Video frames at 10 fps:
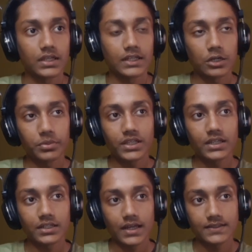Now we
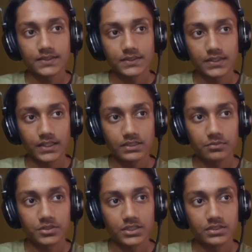get knight c6,
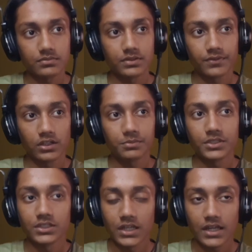which is developing
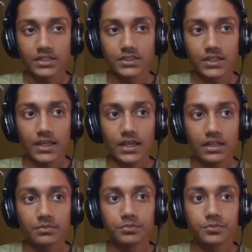the knight
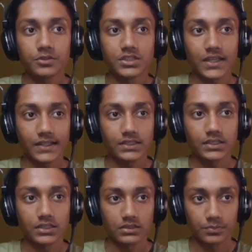and protecting
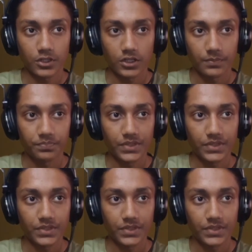this pawn.